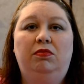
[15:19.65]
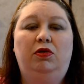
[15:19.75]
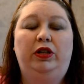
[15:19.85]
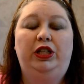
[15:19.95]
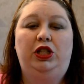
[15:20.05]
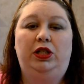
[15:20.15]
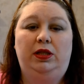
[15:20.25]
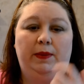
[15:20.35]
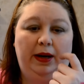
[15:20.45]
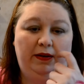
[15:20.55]
will get you just
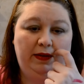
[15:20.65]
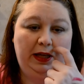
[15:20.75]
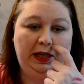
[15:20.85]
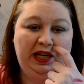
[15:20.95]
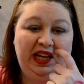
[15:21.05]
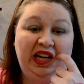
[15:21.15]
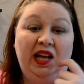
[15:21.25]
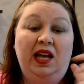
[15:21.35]
about everything you need.